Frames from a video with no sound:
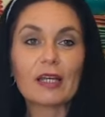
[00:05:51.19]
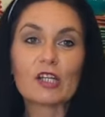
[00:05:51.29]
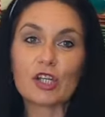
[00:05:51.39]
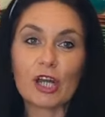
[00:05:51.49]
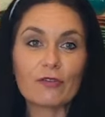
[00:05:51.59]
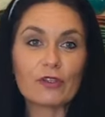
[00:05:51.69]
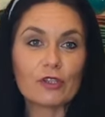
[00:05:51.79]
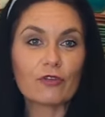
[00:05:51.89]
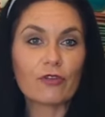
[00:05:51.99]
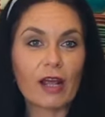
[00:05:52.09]
share with
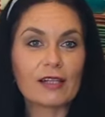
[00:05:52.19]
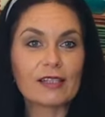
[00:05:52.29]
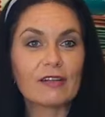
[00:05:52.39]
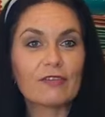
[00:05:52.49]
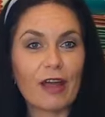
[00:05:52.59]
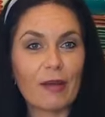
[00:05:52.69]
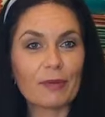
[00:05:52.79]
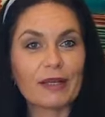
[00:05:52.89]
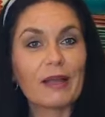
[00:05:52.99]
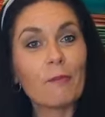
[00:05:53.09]
your friends and
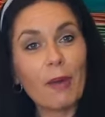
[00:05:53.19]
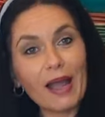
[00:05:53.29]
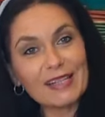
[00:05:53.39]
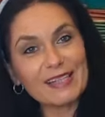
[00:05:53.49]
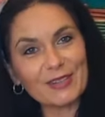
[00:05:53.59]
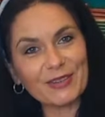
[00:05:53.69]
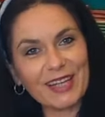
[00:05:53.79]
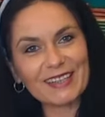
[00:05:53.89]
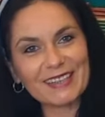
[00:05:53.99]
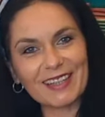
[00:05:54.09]
family. Bye, see you
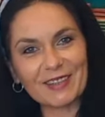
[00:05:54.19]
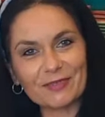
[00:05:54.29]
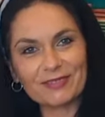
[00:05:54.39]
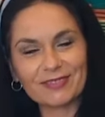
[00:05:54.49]
next time.